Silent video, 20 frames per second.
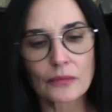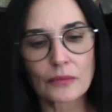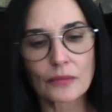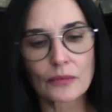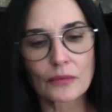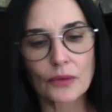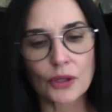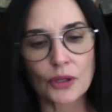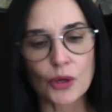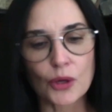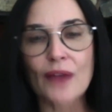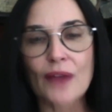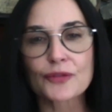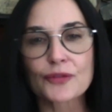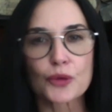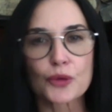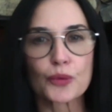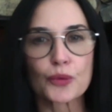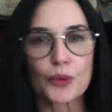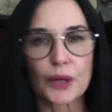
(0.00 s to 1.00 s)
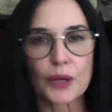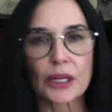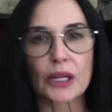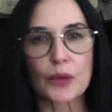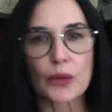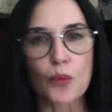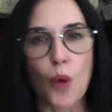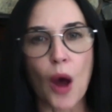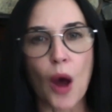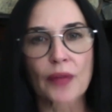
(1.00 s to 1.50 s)
you have to really
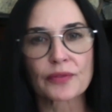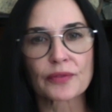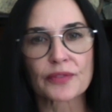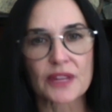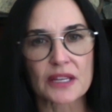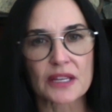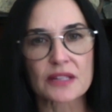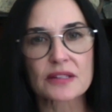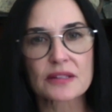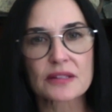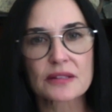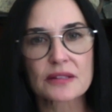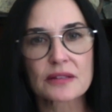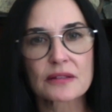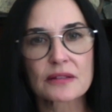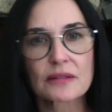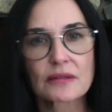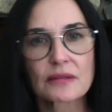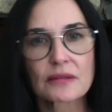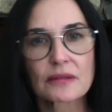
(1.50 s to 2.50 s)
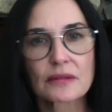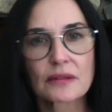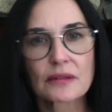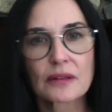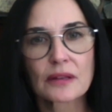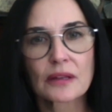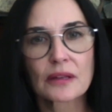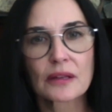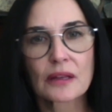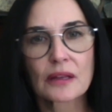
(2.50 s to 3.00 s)
want this.
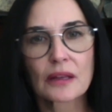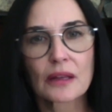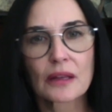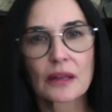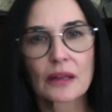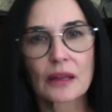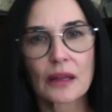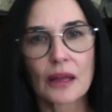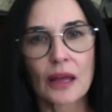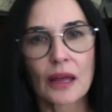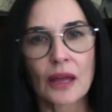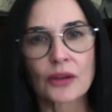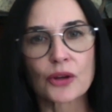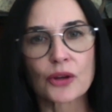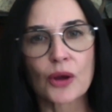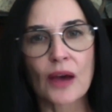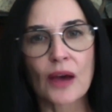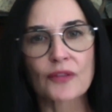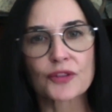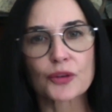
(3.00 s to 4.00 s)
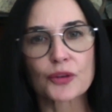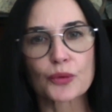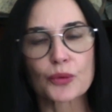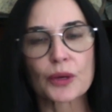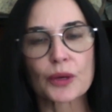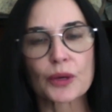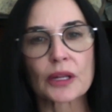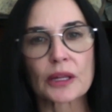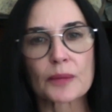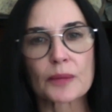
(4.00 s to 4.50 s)
And you have to
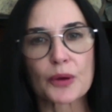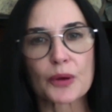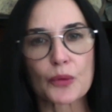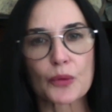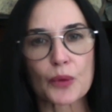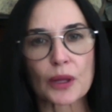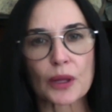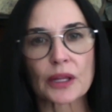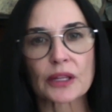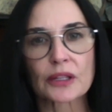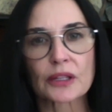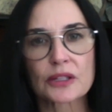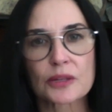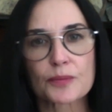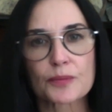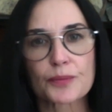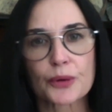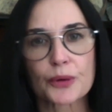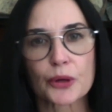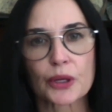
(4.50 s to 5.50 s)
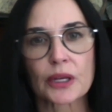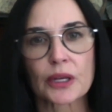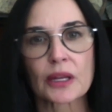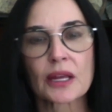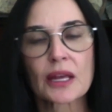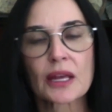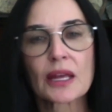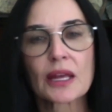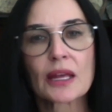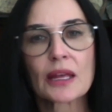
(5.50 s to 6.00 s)
really be willing to put
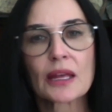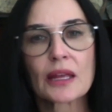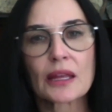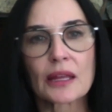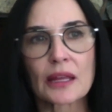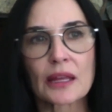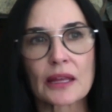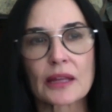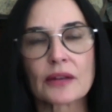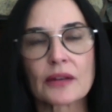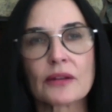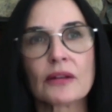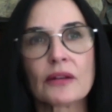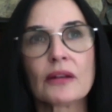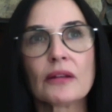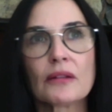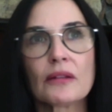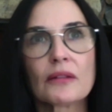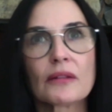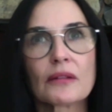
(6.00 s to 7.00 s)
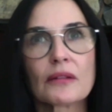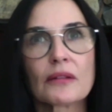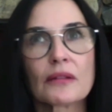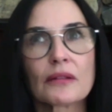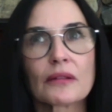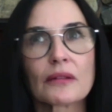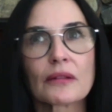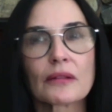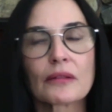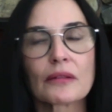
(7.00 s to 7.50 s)
in
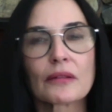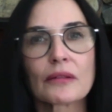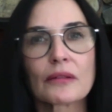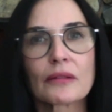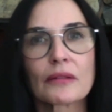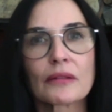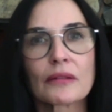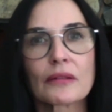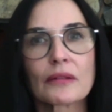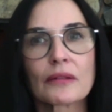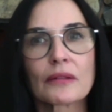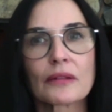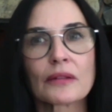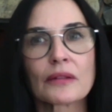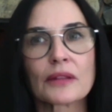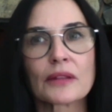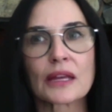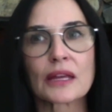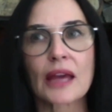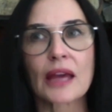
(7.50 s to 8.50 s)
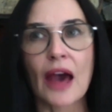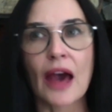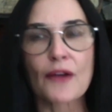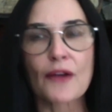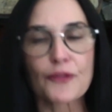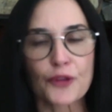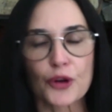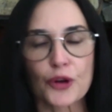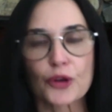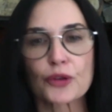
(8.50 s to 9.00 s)
the
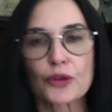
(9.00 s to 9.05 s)
effort,